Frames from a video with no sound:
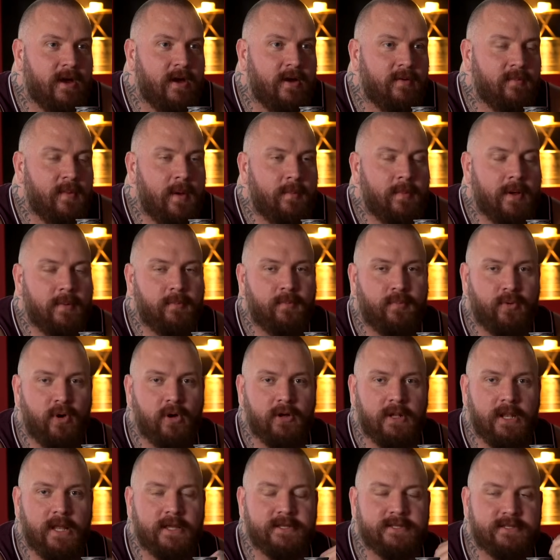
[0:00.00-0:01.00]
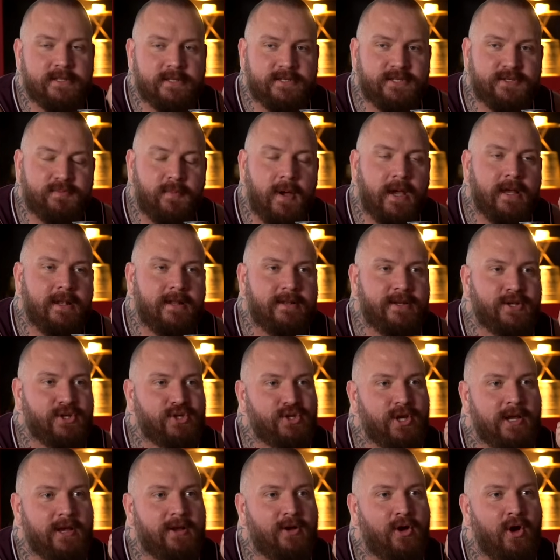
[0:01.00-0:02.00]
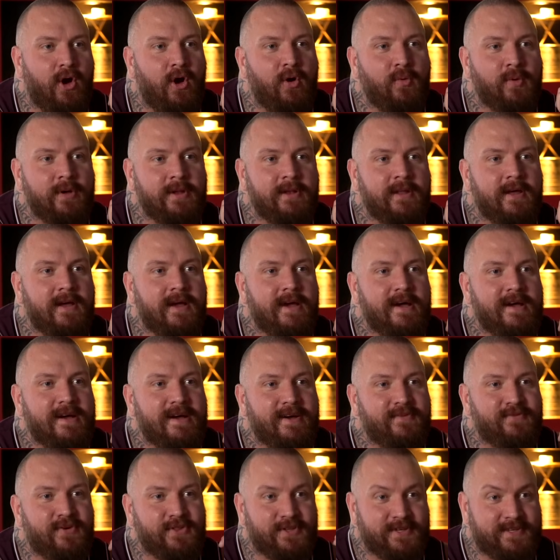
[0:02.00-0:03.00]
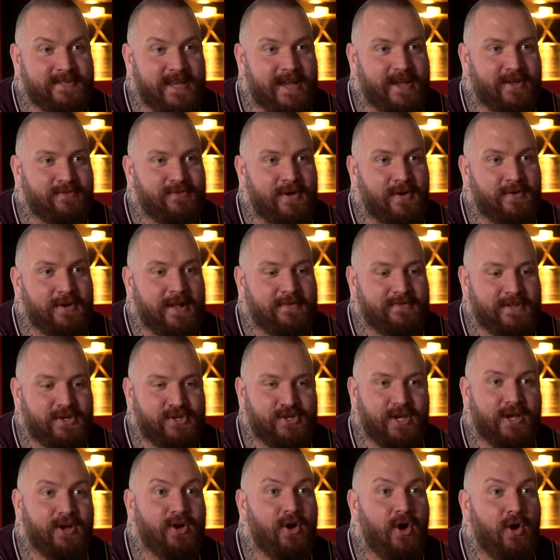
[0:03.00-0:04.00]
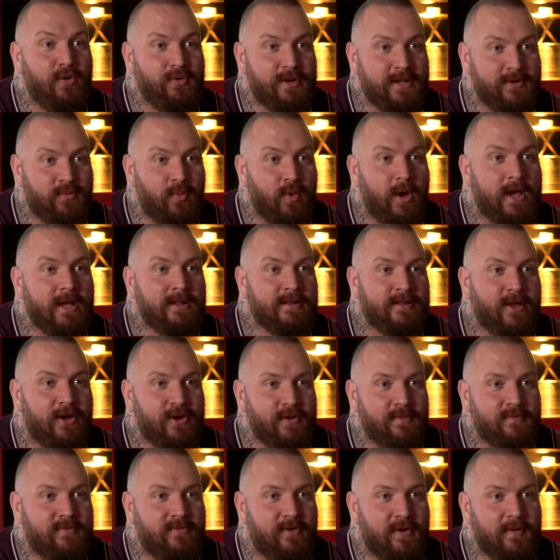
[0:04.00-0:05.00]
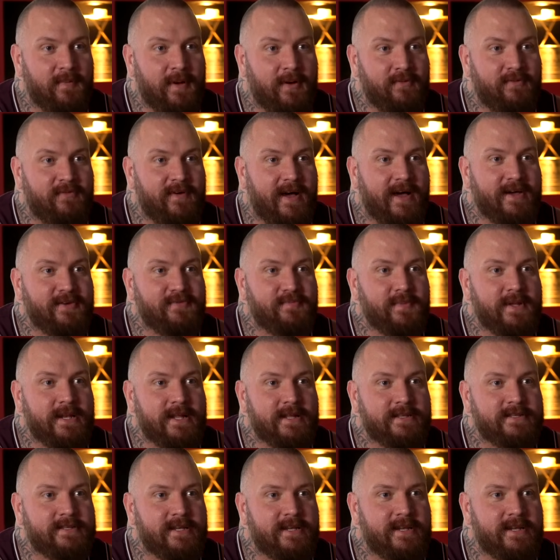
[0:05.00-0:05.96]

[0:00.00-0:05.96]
I remember Brock Lesnar smiling at Shane Corwin for the second round after Shane Corwin had wailed on him for about 5 minutes.